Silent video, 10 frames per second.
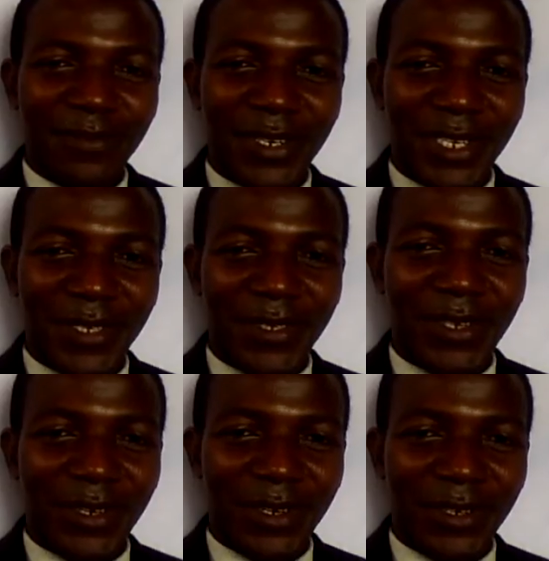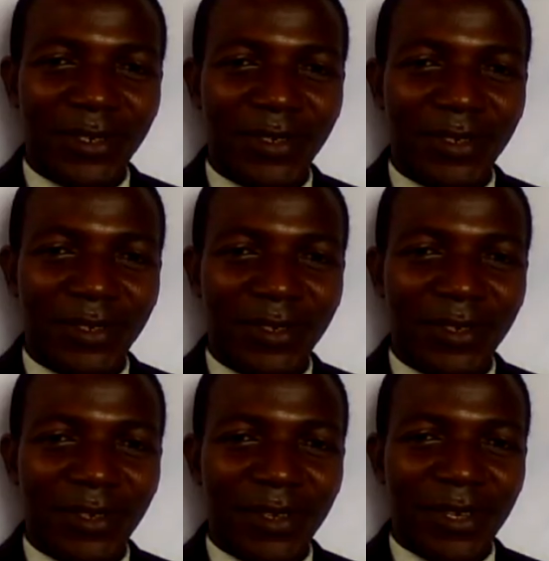Praise God.
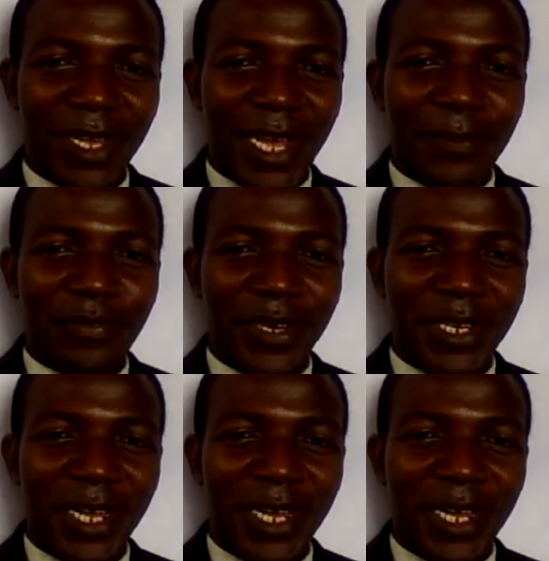I pray